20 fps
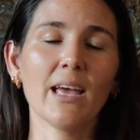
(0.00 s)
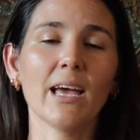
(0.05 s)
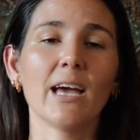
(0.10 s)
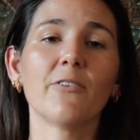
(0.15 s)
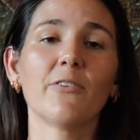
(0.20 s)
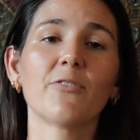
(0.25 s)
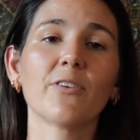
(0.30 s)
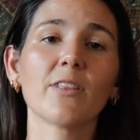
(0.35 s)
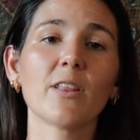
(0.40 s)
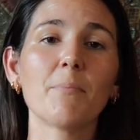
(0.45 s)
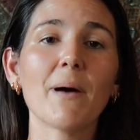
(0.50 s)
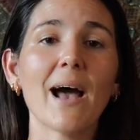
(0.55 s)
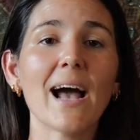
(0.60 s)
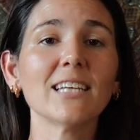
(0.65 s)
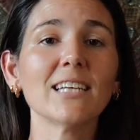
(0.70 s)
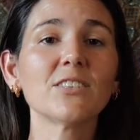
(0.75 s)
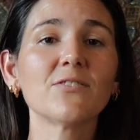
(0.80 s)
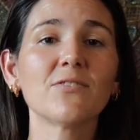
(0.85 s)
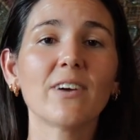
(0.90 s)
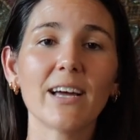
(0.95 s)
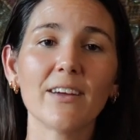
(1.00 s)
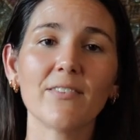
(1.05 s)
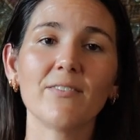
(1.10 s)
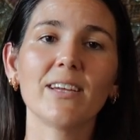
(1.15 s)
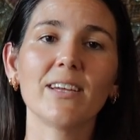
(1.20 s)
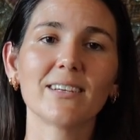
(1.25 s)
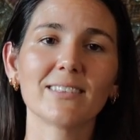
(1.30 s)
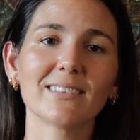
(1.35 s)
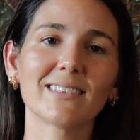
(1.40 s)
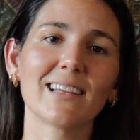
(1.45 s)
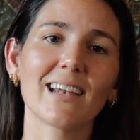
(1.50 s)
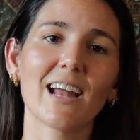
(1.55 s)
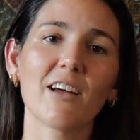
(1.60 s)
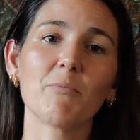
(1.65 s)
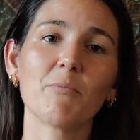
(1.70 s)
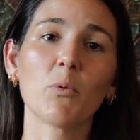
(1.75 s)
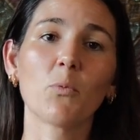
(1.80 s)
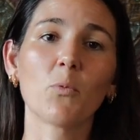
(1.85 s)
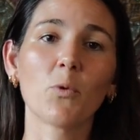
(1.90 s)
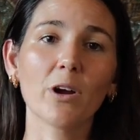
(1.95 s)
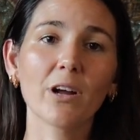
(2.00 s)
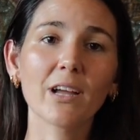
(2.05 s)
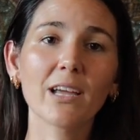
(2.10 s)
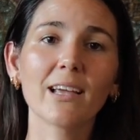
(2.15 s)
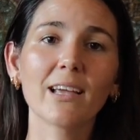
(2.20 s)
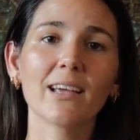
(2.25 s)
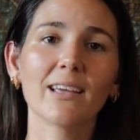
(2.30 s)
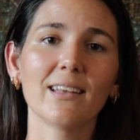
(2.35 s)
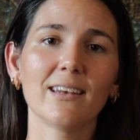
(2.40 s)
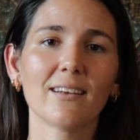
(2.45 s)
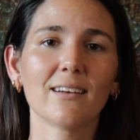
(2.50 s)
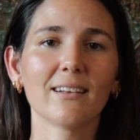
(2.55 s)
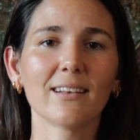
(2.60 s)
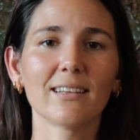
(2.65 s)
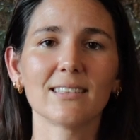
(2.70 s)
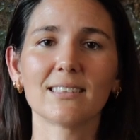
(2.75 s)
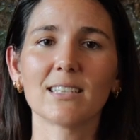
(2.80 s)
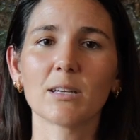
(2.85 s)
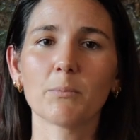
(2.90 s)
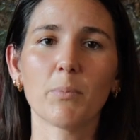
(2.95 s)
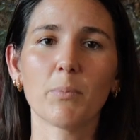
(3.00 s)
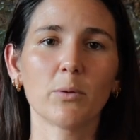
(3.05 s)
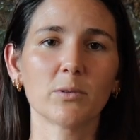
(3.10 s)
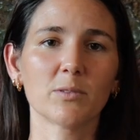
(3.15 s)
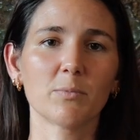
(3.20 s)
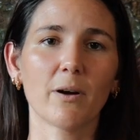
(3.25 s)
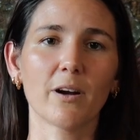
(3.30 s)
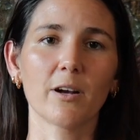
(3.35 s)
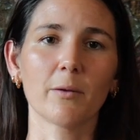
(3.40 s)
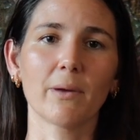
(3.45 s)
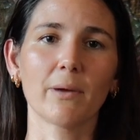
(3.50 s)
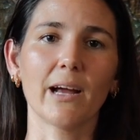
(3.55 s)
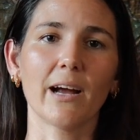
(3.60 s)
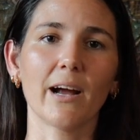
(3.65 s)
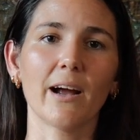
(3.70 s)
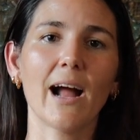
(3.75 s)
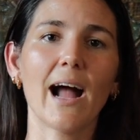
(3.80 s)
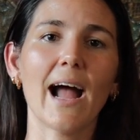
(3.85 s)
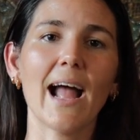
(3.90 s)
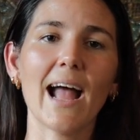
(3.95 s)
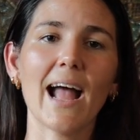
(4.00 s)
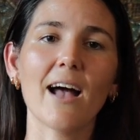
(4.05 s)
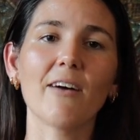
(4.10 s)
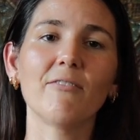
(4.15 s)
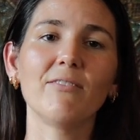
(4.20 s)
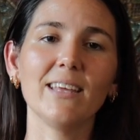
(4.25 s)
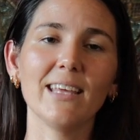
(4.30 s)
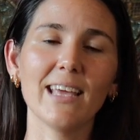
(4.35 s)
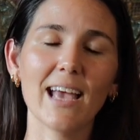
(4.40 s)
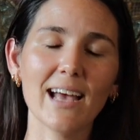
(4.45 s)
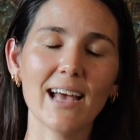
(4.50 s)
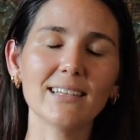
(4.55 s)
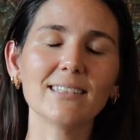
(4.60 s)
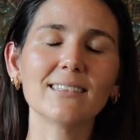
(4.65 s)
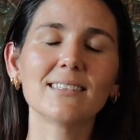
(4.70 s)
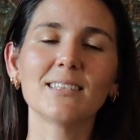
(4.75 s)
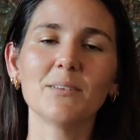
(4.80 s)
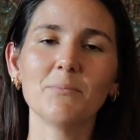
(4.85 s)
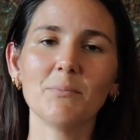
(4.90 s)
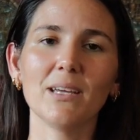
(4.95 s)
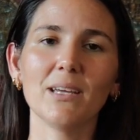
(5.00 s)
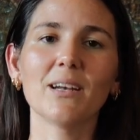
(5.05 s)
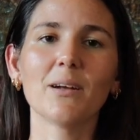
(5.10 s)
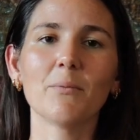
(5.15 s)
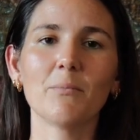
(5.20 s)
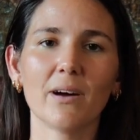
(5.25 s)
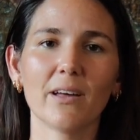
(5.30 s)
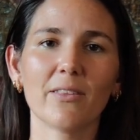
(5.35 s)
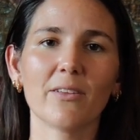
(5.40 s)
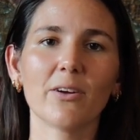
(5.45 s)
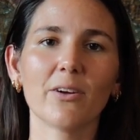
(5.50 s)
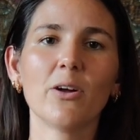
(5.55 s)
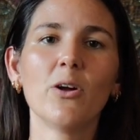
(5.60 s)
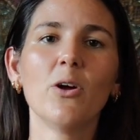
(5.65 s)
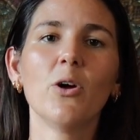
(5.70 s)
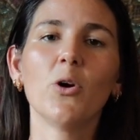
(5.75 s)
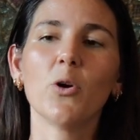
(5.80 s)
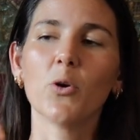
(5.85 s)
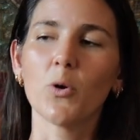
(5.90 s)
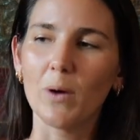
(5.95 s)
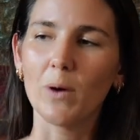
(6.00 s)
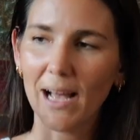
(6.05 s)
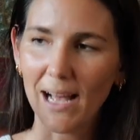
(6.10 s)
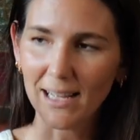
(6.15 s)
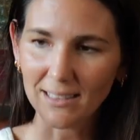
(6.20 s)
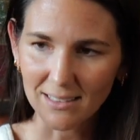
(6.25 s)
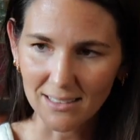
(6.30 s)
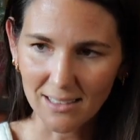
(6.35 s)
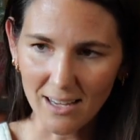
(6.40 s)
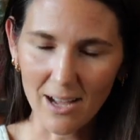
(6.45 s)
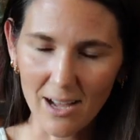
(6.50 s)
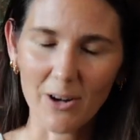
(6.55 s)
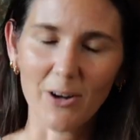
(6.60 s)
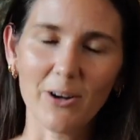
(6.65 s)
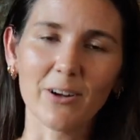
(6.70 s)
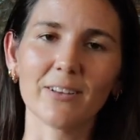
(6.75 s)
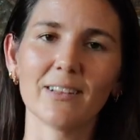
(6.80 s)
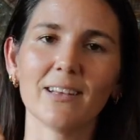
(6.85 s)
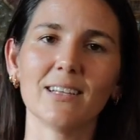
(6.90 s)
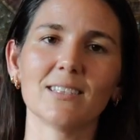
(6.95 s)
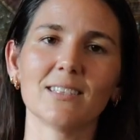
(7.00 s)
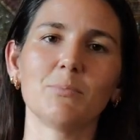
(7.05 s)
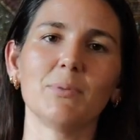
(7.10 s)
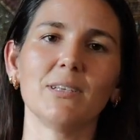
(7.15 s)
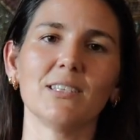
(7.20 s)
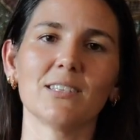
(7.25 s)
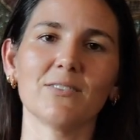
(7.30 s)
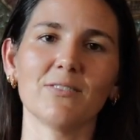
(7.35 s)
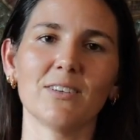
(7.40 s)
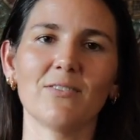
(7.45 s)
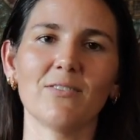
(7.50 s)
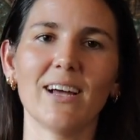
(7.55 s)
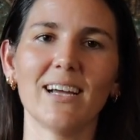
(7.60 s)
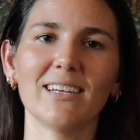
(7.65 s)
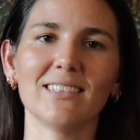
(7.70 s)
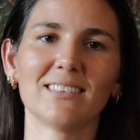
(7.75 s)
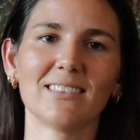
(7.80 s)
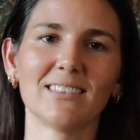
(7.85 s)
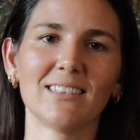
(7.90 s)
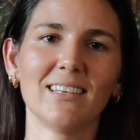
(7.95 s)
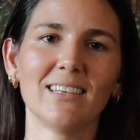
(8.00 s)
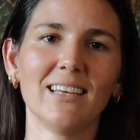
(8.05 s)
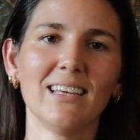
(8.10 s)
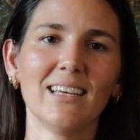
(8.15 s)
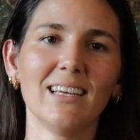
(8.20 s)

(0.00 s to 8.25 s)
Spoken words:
And for the past 5 years that I've been working in holistic postpartum care, I have yet to meet a mother who has not heard this piece of advice.